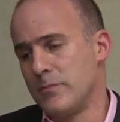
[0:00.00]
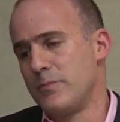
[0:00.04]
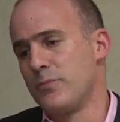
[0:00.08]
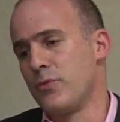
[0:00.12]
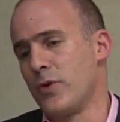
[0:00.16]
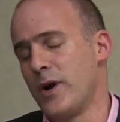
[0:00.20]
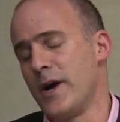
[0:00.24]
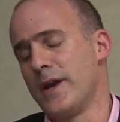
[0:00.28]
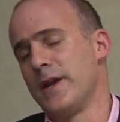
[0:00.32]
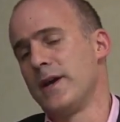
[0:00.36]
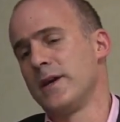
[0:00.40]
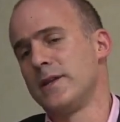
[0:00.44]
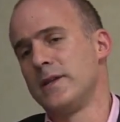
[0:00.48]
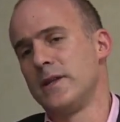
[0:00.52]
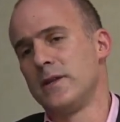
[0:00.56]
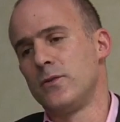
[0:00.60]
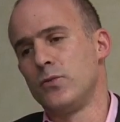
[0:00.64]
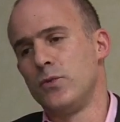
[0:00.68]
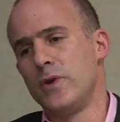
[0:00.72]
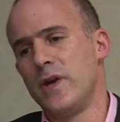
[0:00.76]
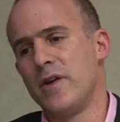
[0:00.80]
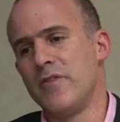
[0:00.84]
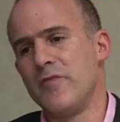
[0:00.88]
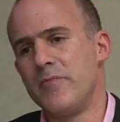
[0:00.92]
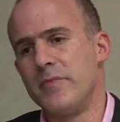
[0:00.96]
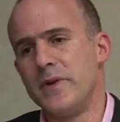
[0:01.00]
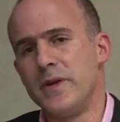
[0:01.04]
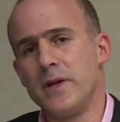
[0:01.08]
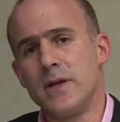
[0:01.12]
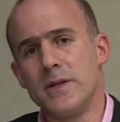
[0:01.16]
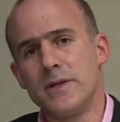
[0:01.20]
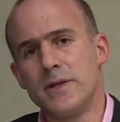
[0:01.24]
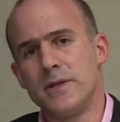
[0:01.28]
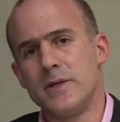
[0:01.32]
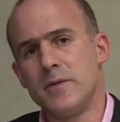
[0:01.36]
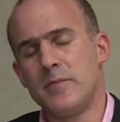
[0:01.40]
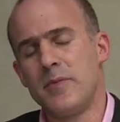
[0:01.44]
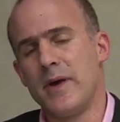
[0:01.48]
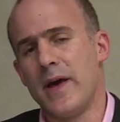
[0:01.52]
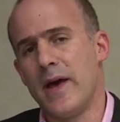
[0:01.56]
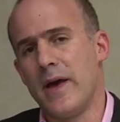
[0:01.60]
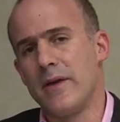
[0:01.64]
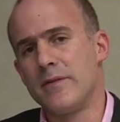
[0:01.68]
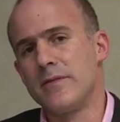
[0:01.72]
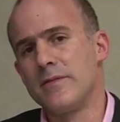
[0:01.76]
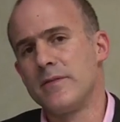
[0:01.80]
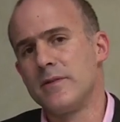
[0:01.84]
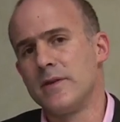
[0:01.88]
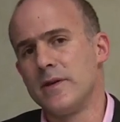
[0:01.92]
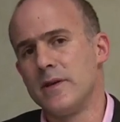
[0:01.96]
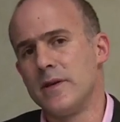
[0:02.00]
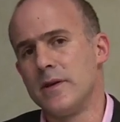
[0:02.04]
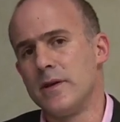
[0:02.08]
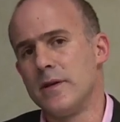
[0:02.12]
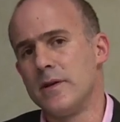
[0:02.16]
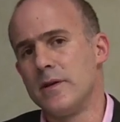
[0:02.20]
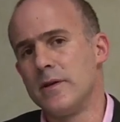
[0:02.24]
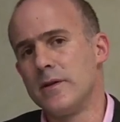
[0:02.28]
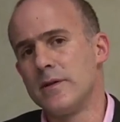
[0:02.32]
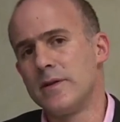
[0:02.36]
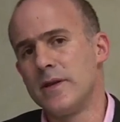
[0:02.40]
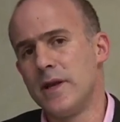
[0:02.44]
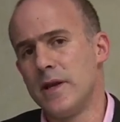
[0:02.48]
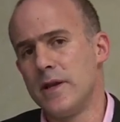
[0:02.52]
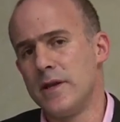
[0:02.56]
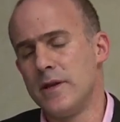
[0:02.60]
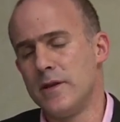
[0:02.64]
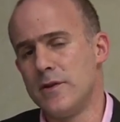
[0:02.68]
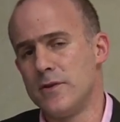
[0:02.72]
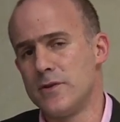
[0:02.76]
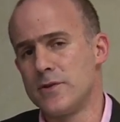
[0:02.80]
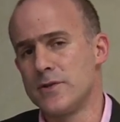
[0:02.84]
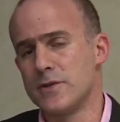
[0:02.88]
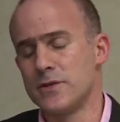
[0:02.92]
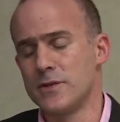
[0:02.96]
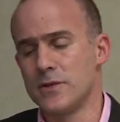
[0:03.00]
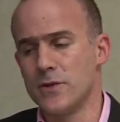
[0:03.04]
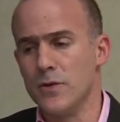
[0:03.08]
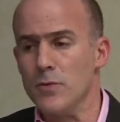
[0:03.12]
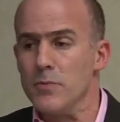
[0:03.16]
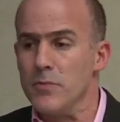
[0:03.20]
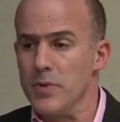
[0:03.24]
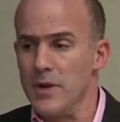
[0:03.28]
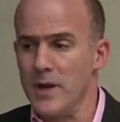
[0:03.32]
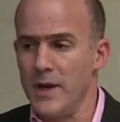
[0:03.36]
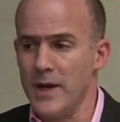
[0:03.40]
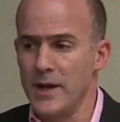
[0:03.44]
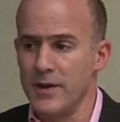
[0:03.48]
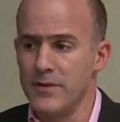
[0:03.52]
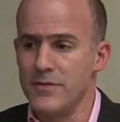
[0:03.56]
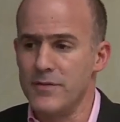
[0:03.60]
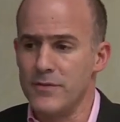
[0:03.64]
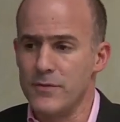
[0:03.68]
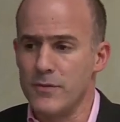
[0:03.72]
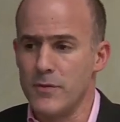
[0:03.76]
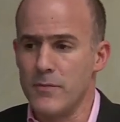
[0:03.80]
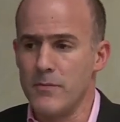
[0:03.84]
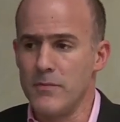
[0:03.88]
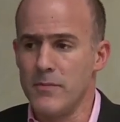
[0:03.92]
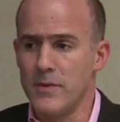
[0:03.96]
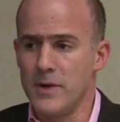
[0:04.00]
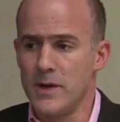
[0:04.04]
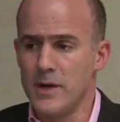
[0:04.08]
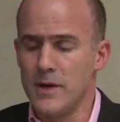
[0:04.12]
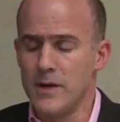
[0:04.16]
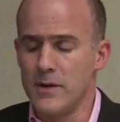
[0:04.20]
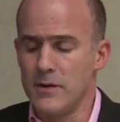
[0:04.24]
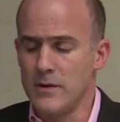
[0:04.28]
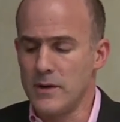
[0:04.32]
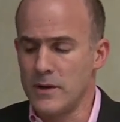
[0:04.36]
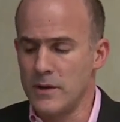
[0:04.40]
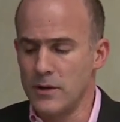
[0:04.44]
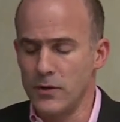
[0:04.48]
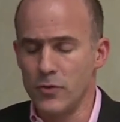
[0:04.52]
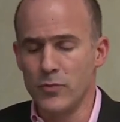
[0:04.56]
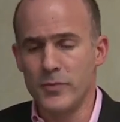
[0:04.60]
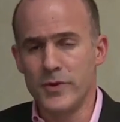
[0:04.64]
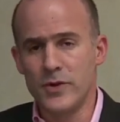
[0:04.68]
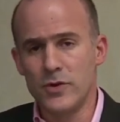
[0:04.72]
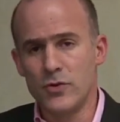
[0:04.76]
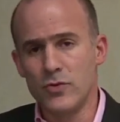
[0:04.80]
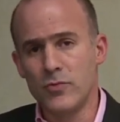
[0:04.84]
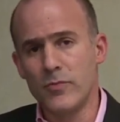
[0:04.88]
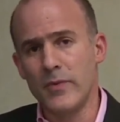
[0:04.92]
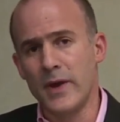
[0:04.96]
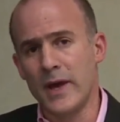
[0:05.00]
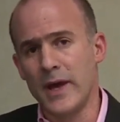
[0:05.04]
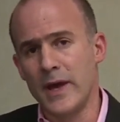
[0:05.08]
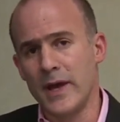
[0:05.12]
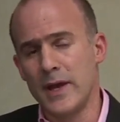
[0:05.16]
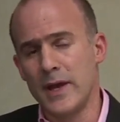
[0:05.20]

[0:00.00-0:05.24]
product that we have built in the past 10 years comply from aluminum